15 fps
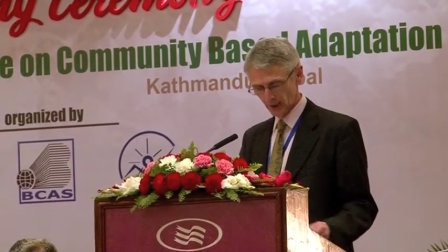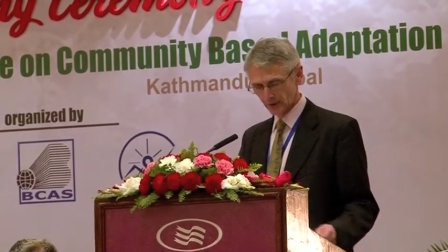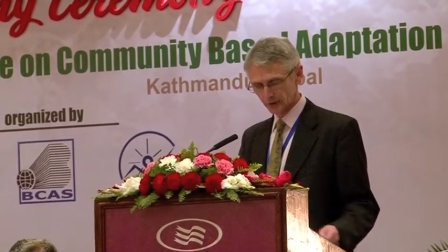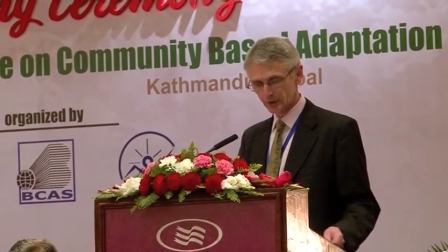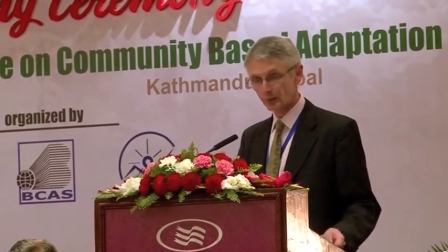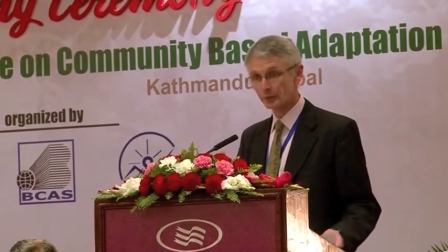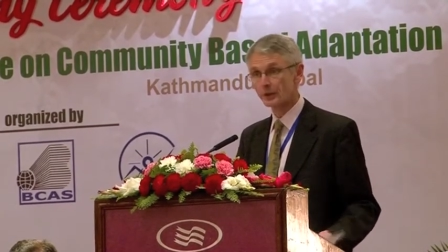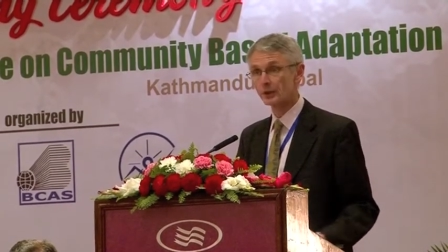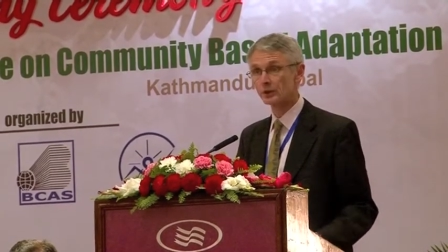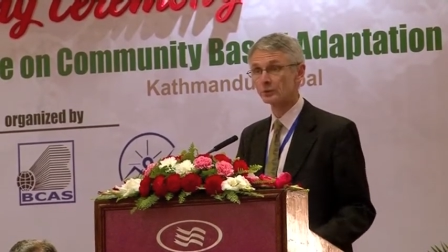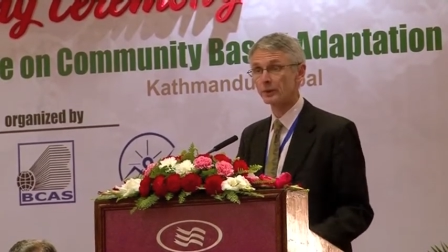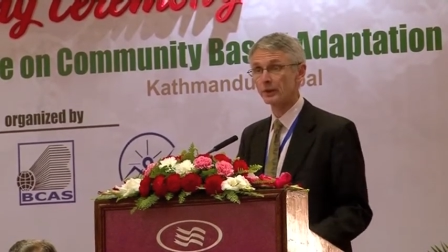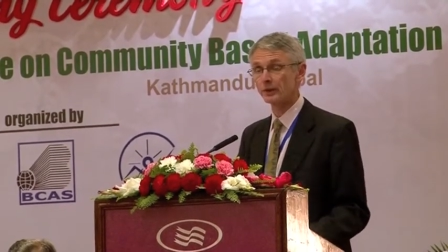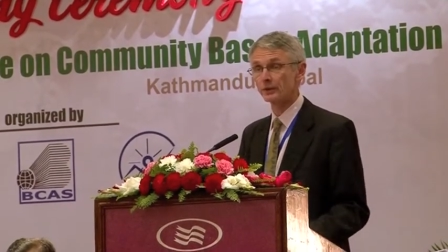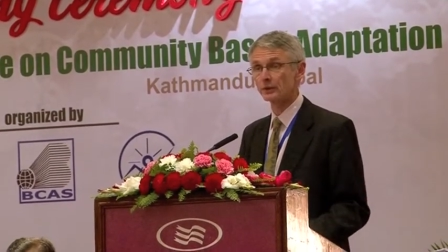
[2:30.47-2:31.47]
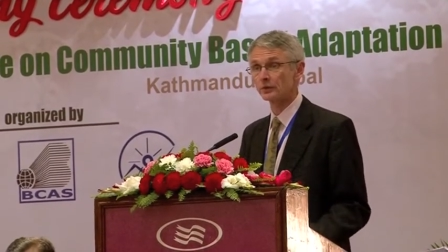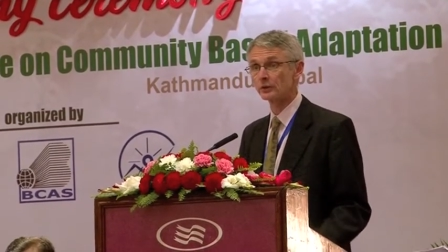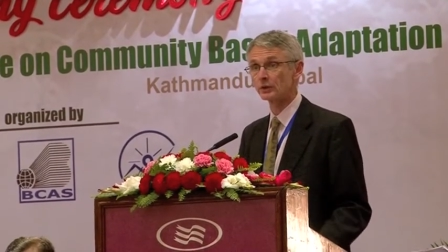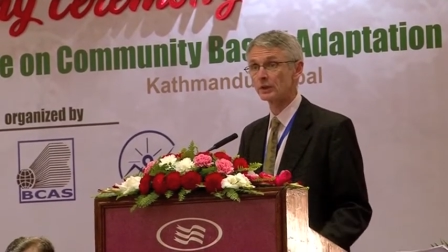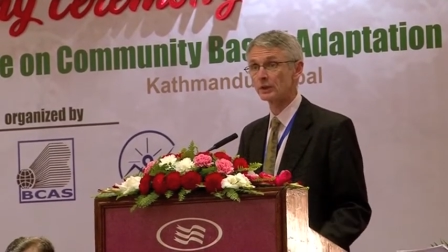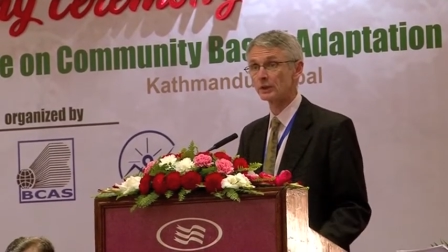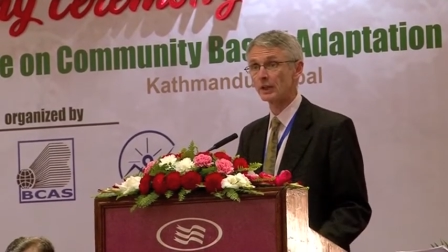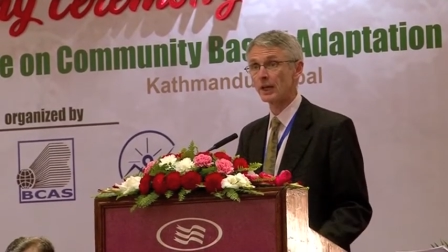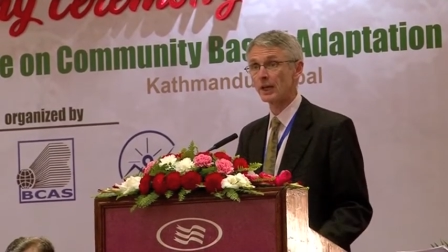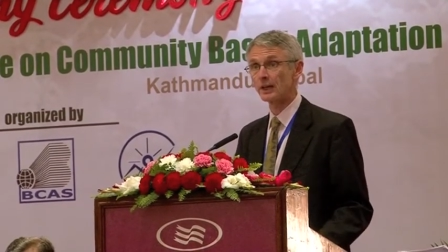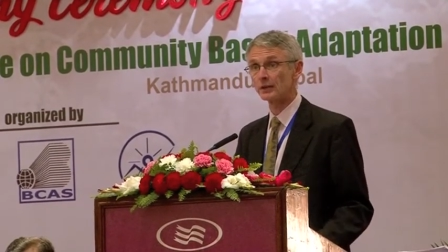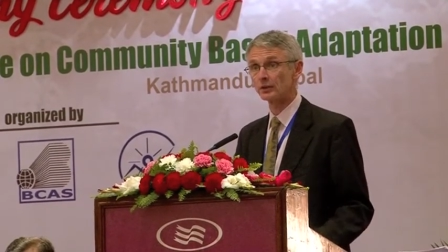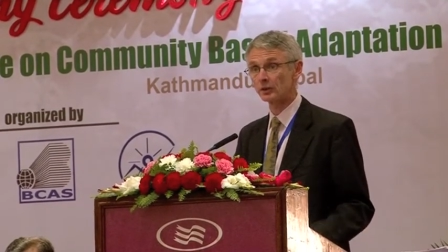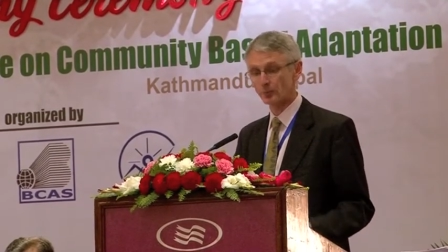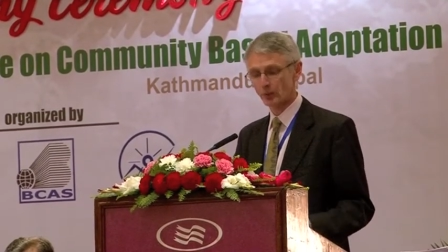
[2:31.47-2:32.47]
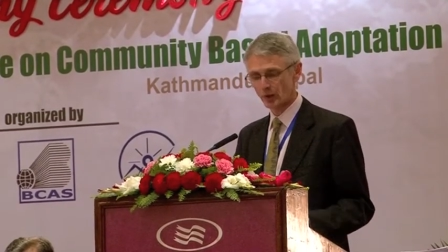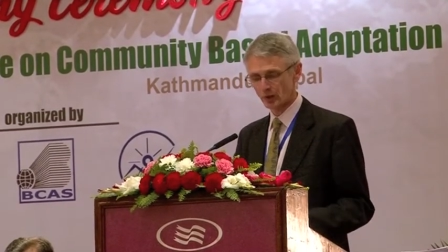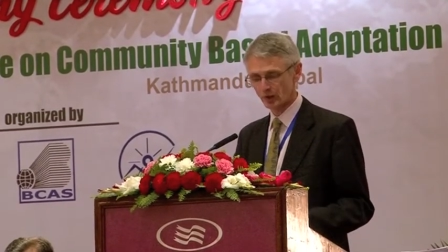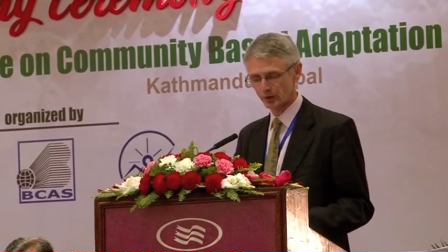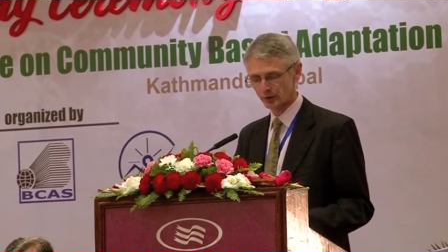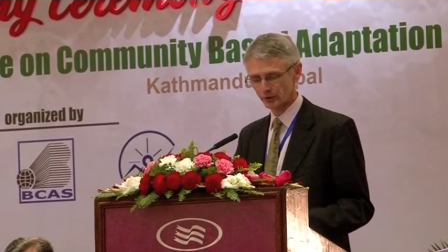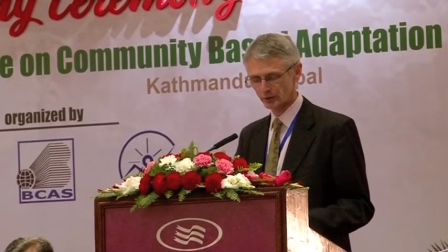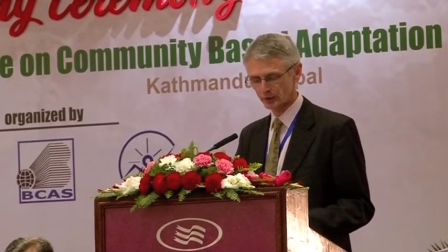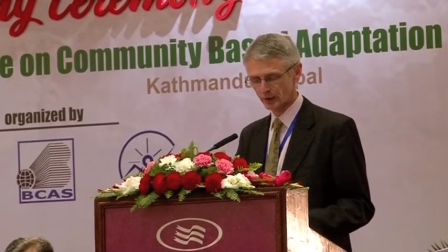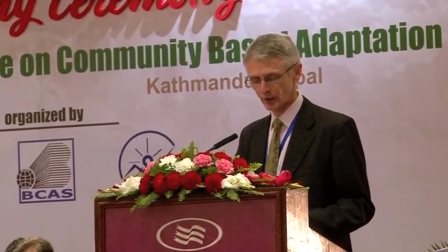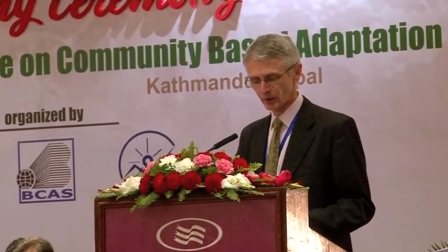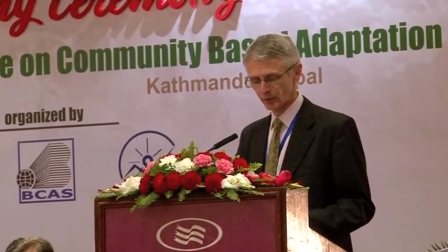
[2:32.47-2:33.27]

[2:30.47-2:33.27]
Some of the experience of CDKN and its partners